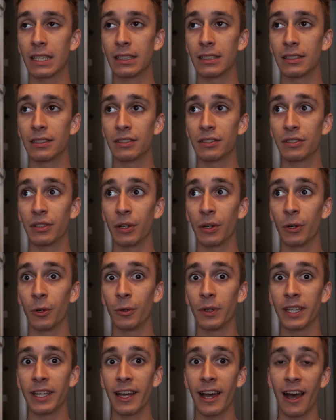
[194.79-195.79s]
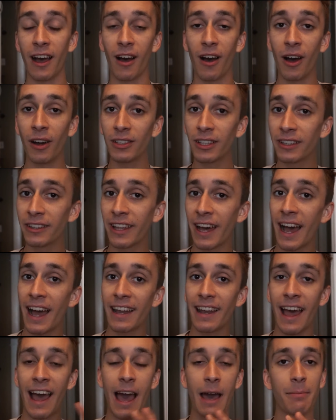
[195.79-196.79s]
So yeah, all of
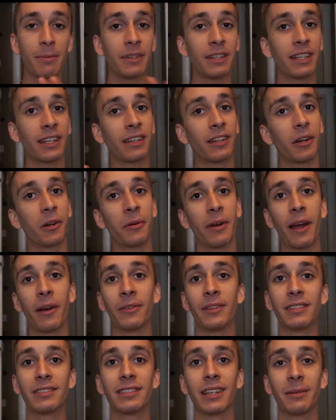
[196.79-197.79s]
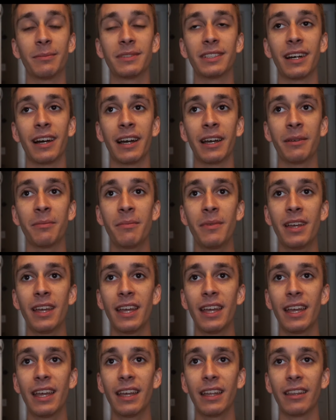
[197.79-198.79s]
that happening around the same time.
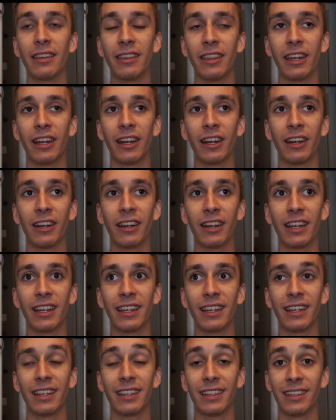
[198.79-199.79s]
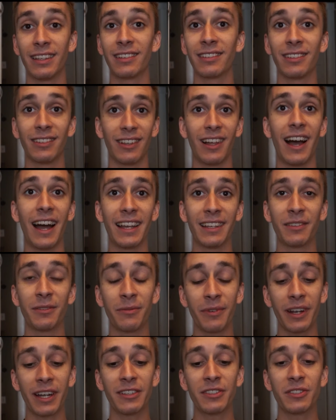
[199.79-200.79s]
There's a lot. It's
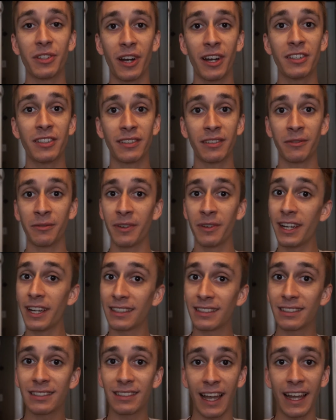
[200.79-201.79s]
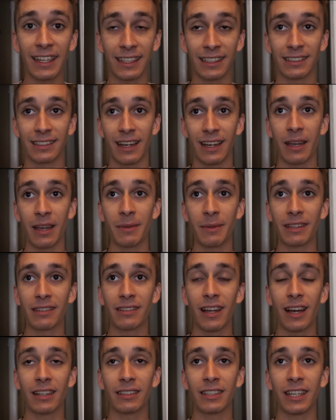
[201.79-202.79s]
very charged. It's a very exciting time. It's
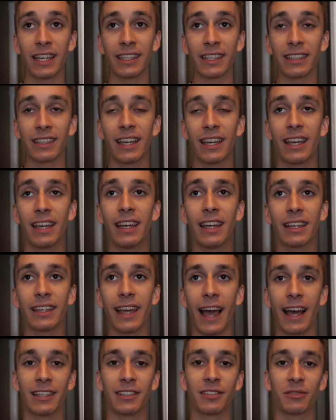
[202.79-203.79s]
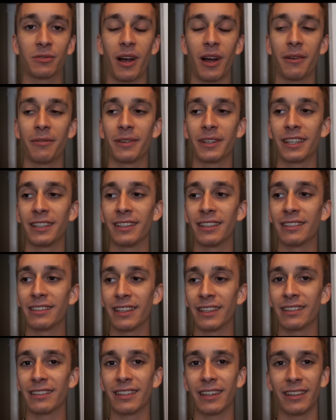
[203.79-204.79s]
not catastrophic in the
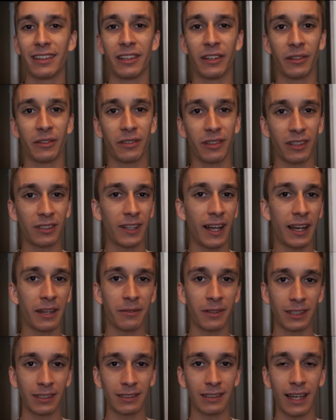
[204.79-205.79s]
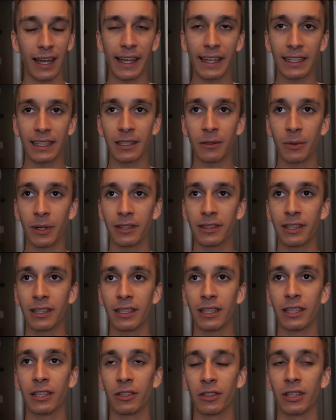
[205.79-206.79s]
sense that there's a lot of anxiety with
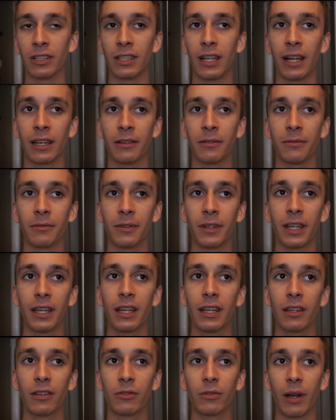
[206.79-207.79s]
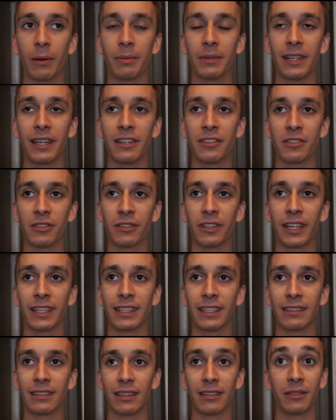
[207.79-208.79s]
it or a lot of trepidation.
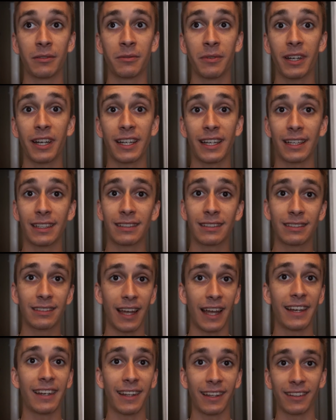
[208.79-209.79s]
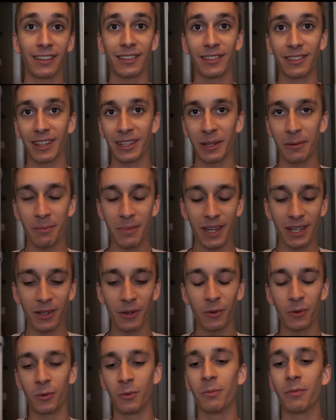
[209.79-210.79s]
It's a very exciting, there's a
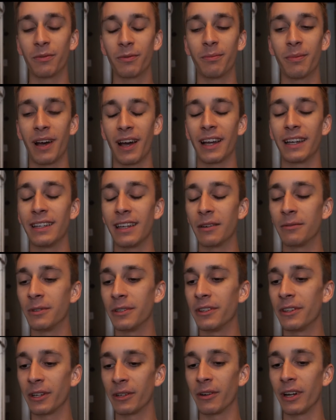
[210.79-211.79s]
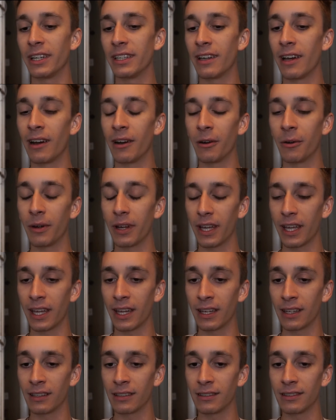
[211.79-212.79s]
big oomph behind everything right now.
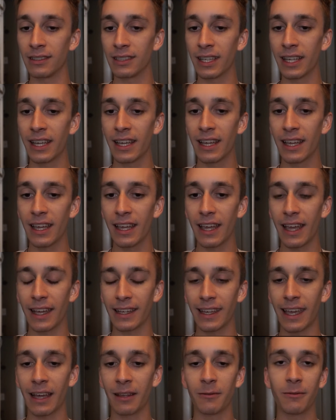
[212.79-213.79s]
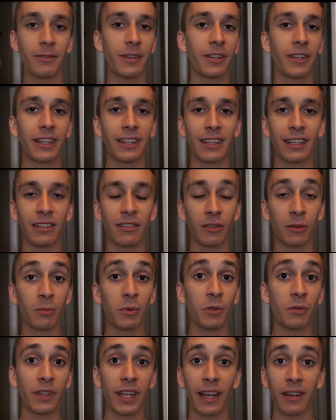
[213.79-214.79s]
And it can feel like things are
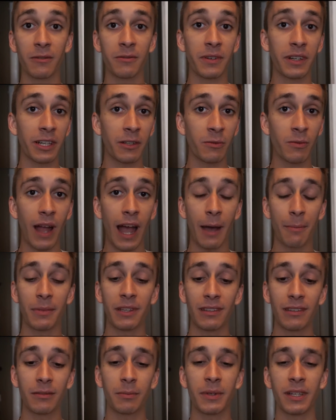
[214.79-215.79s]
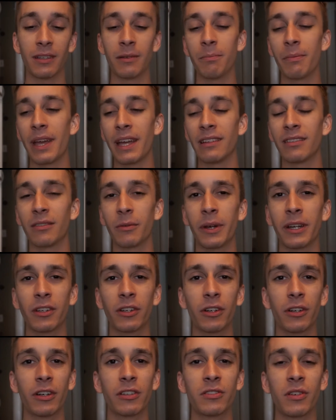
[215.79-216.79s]
moving at a very rapid speed and pace. So I
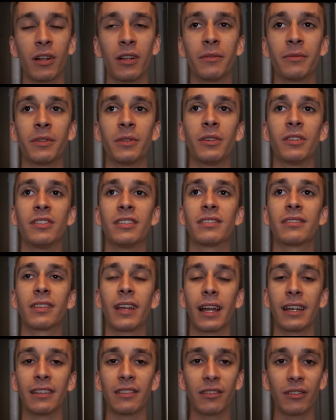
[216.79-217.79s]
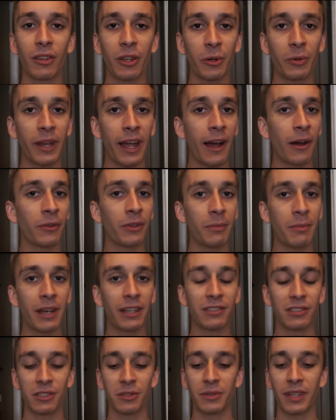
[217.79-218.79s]
encourage all of you to just kind of slow down the
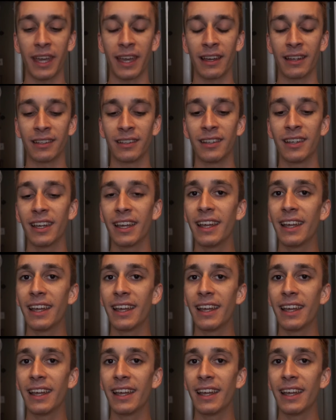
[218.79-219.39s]
best you can,